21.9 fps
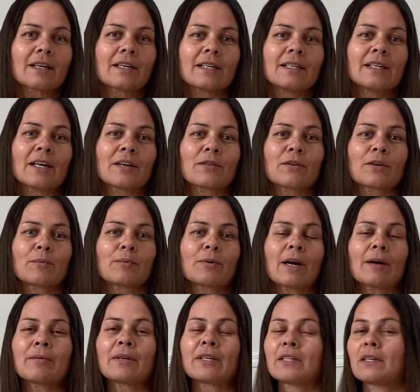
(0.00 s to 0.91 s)
Now they're
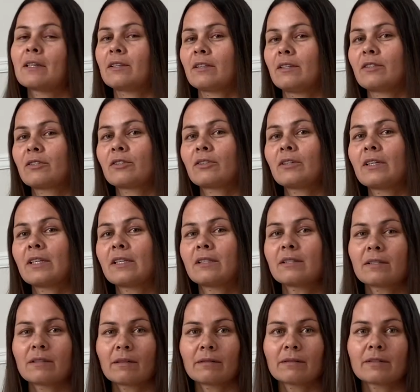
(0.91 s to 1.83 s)
probably not as good
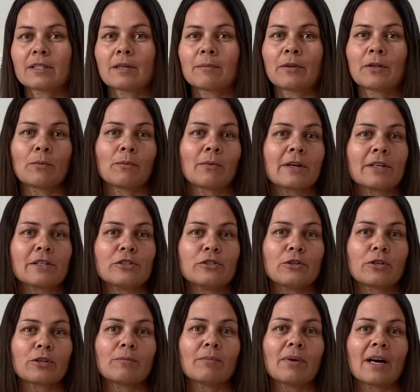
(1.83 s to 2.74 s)
as some of the ones
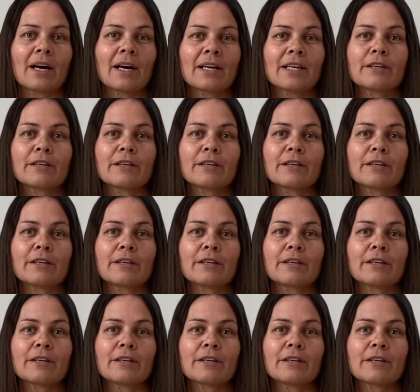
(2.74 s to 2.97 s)
you could buy